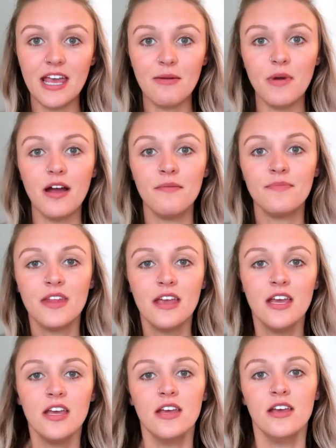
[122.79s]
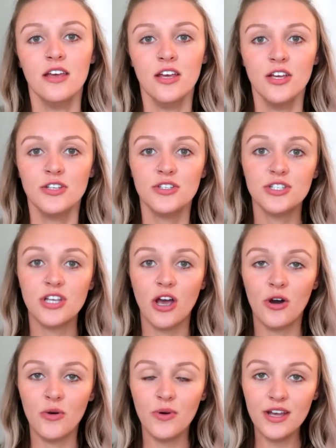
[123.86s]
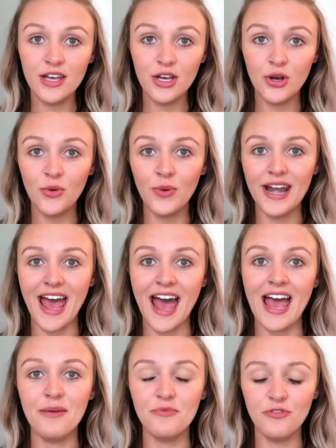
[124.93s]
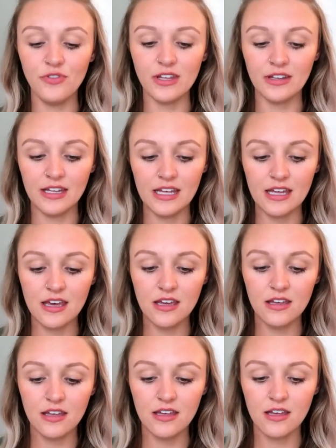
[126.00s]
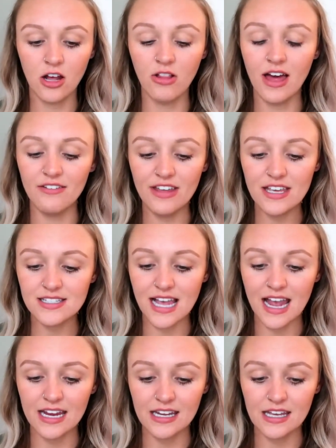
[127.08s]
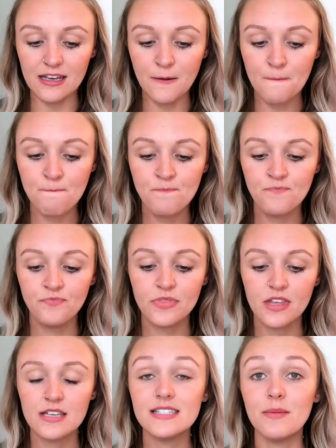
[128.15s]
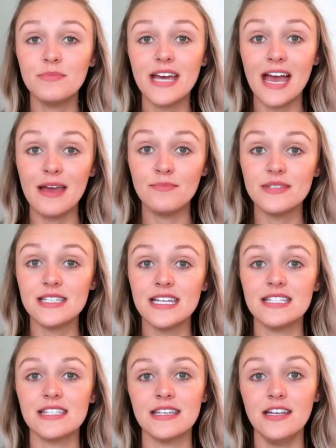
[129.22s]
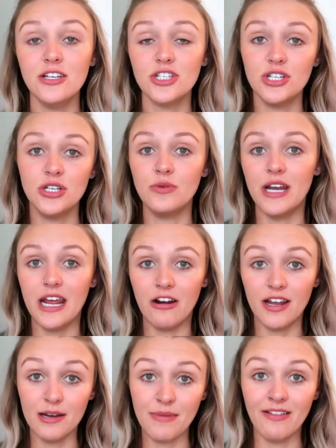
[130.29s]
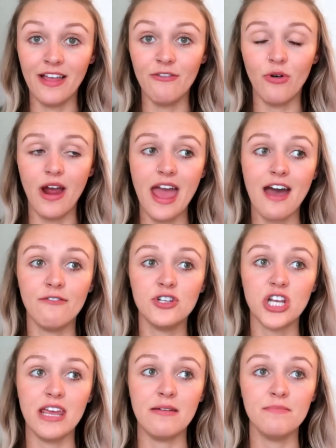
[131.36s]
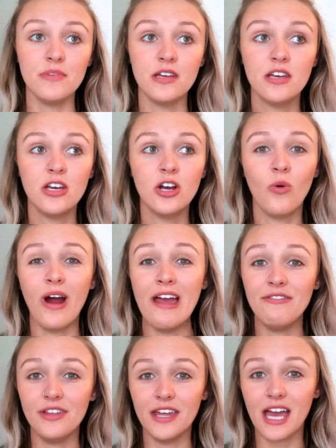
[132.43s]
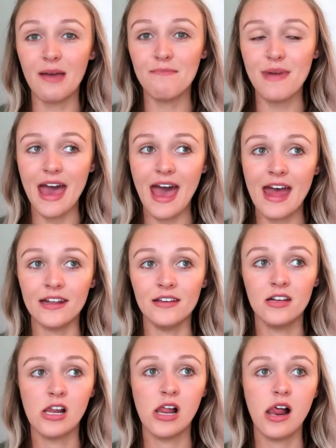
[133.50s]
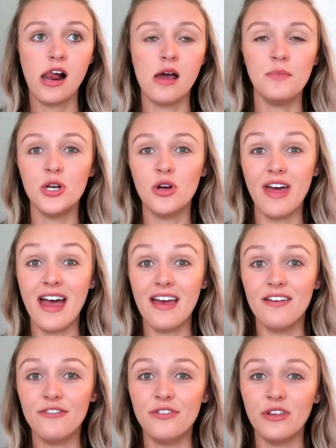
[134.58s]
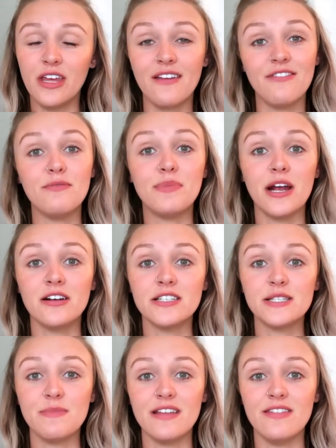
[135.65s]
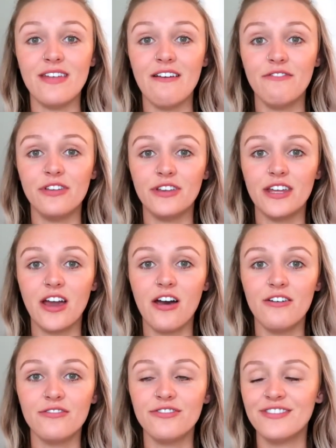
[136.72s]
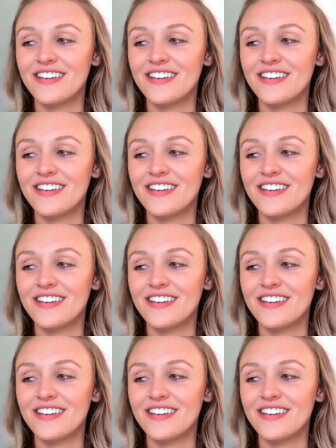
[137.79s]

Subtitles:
camera. So, when I'm feeling a lot of anxiety, sometimes it's linked to an area in my life where I have shame, where I feel like I'm bad. You know, that feeling of embarrassment, that feeling of,